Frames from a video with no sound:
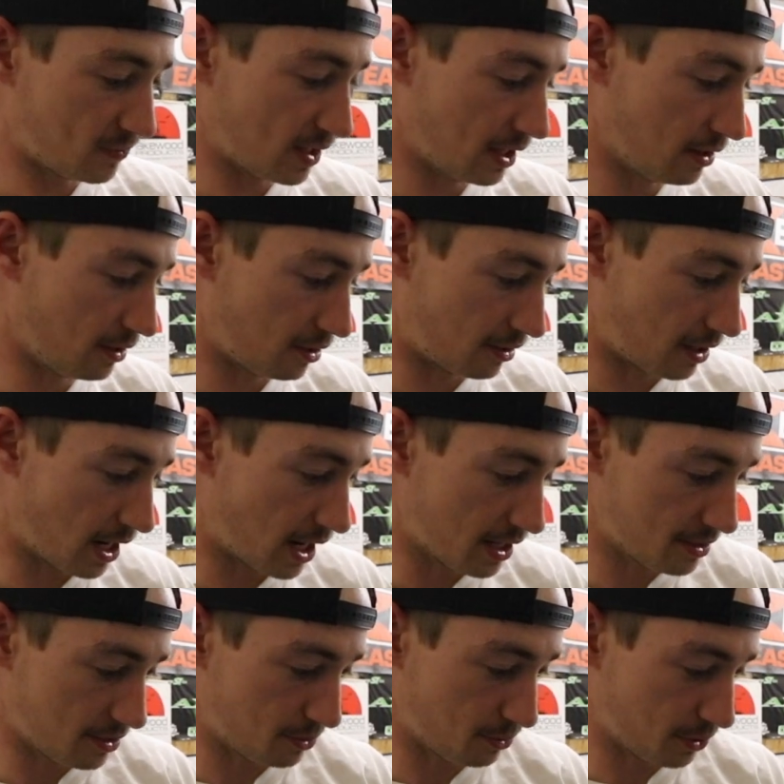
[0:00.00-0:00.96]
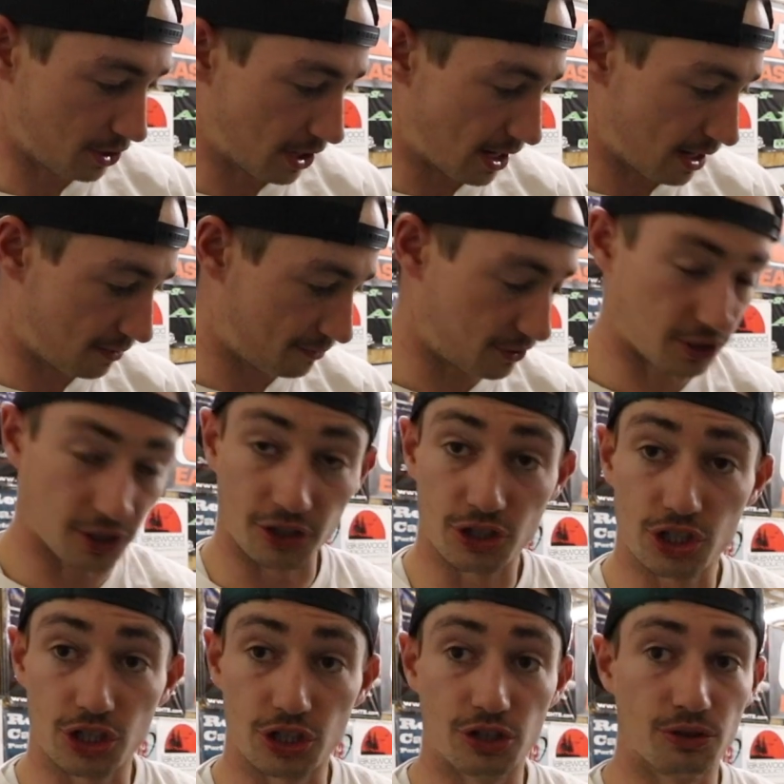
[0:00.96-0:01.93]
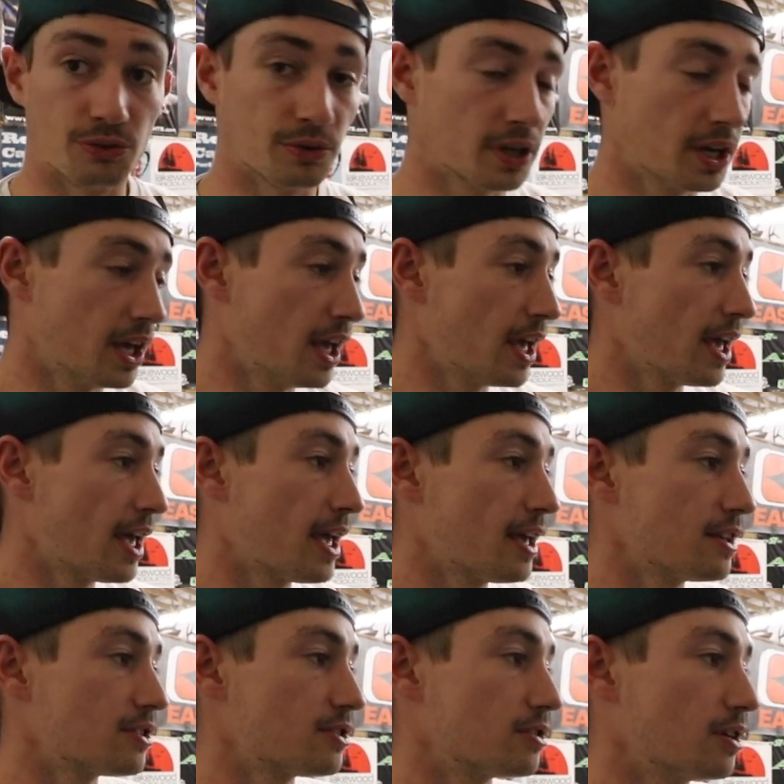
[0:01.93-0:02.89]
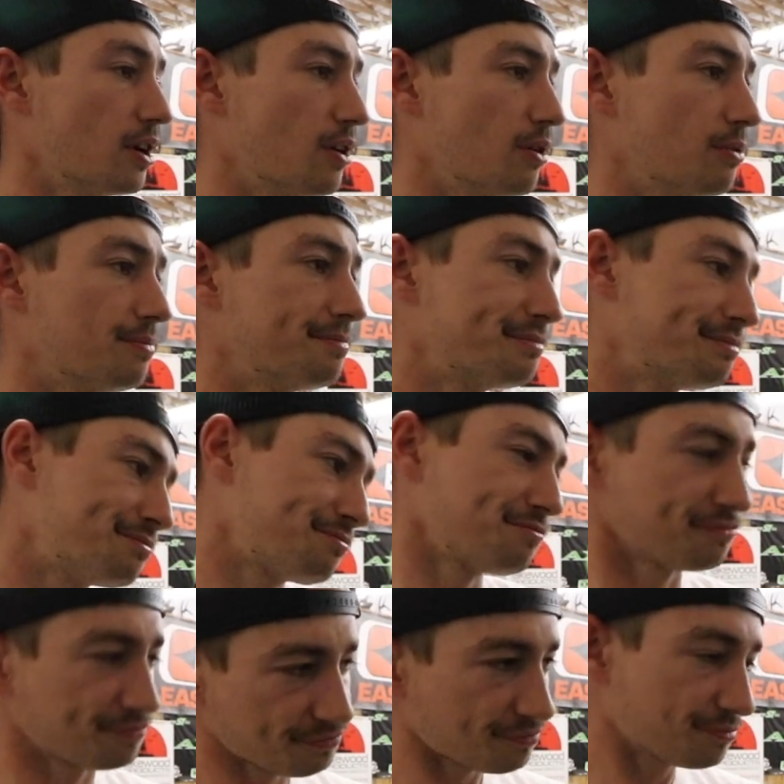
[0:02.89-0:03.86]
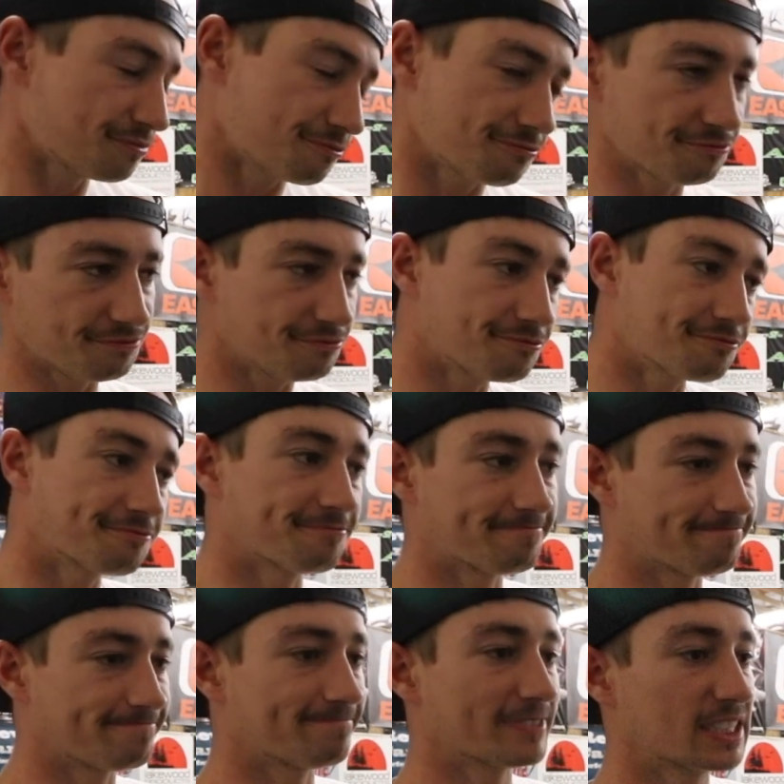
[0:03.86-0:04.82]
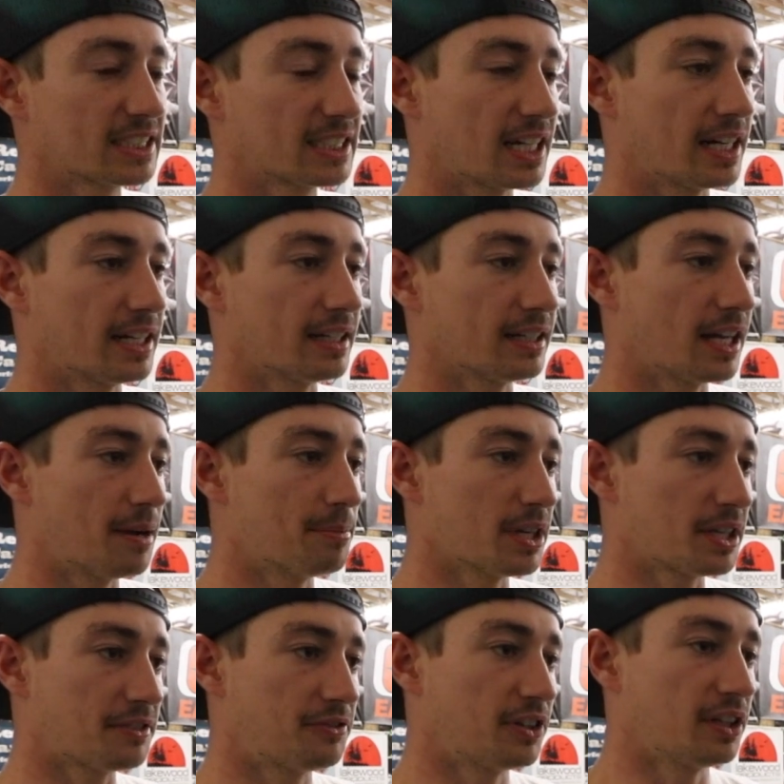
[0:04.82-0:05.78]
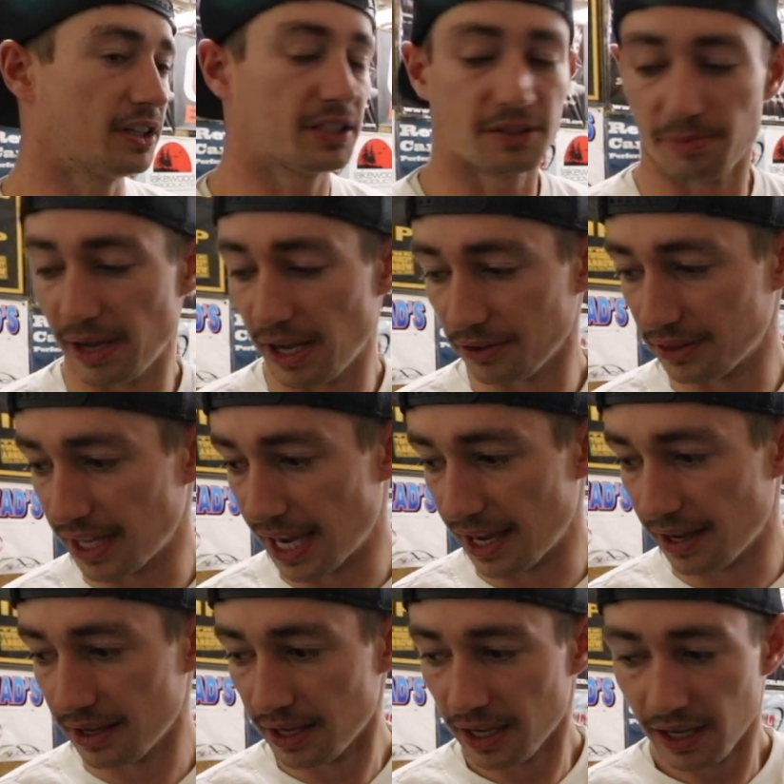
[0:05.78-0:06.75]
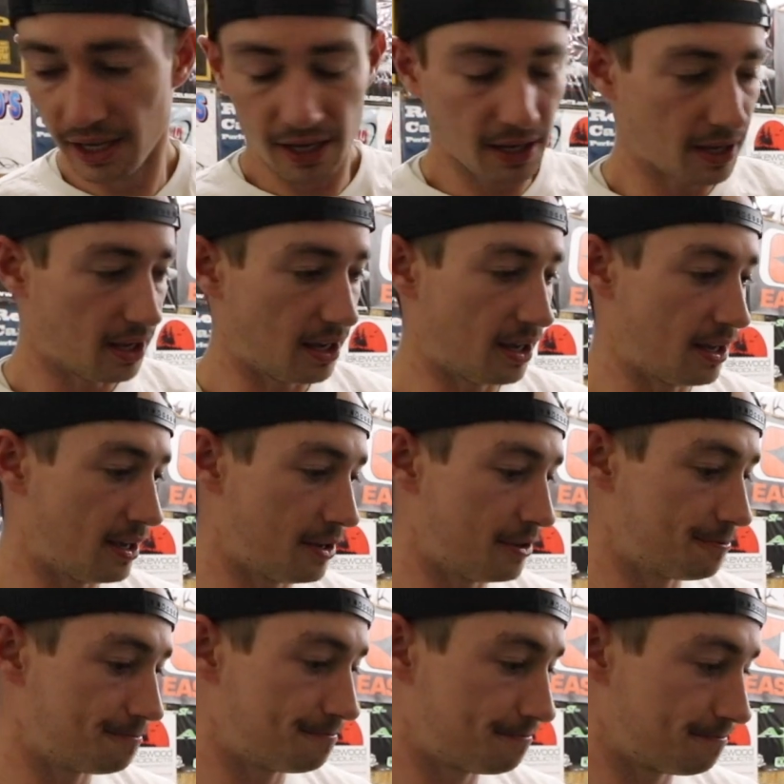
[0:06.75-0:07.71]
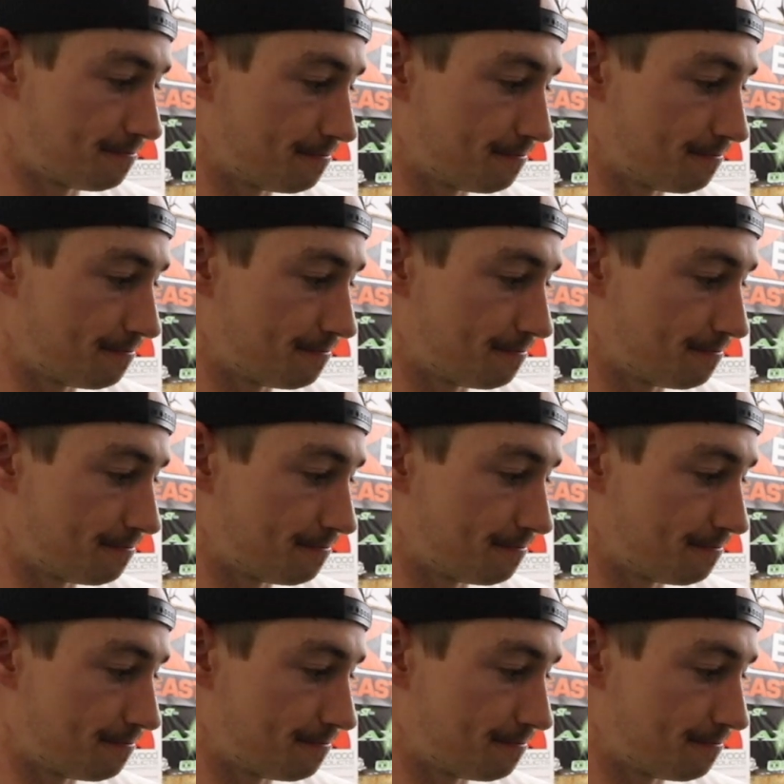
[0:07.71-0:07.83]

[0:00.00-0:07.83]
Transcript: in the riser when after you shoot. So, kind of got mixed feelings about that. Um,